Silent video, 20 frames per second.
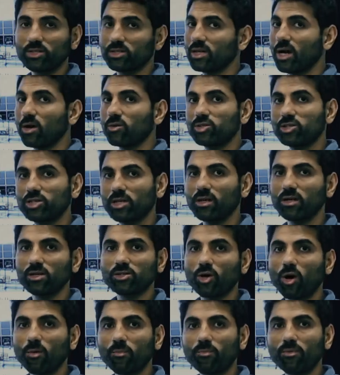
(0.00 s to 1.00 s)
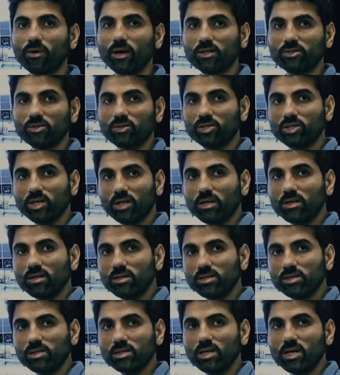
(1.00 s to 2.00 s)
is how chillers operate. So
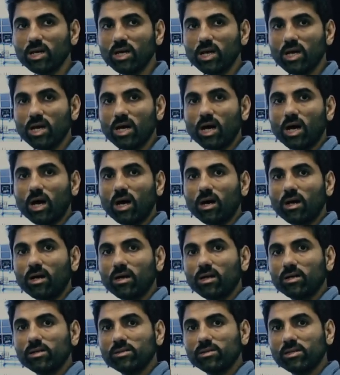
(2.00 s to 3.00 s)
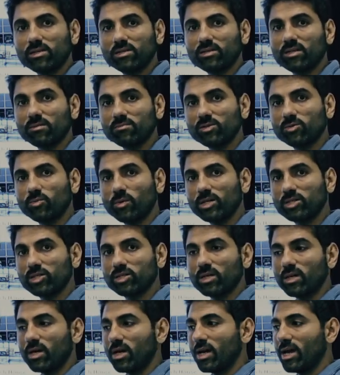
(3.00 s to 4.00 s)
chillers are systems
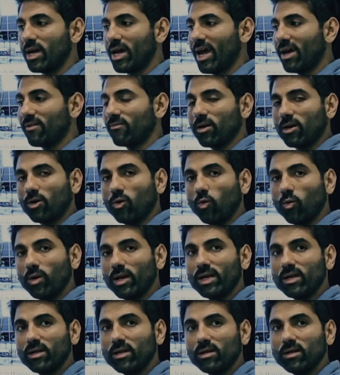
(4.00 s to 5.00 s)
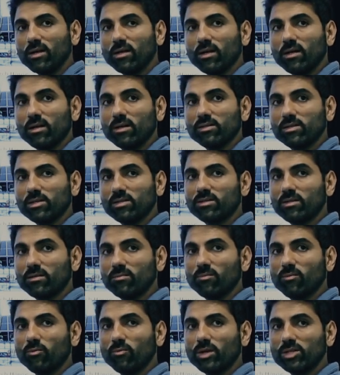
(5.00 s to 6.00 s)
which have a cooling
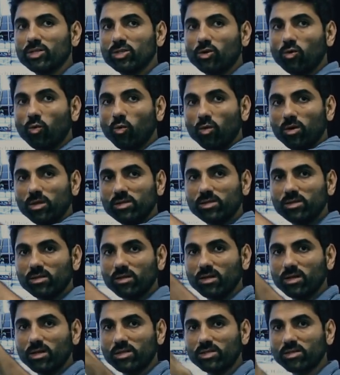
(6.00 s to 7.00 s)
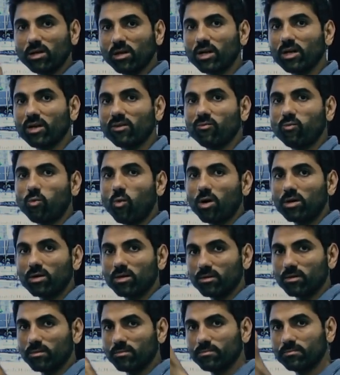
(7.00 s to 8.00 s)
system which cools a circuit of
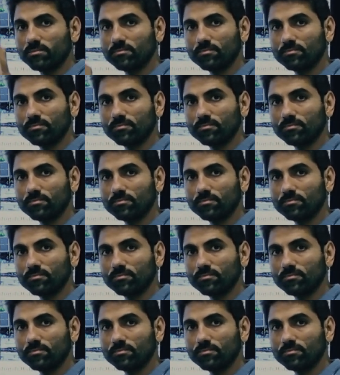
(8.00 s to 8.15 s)
water,